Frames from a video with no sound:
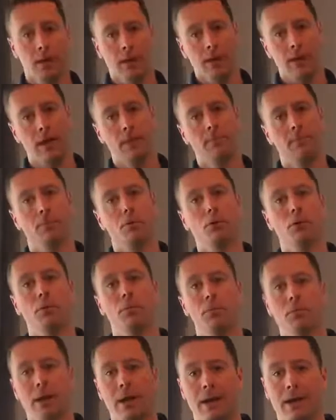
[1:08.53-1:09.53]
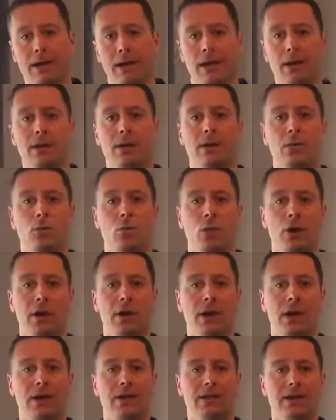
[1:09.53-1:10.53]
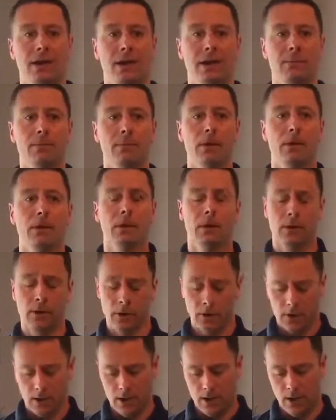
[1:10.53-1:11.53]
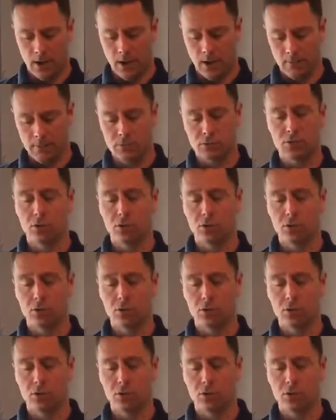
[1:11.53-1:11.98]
Then put them back in one at a time.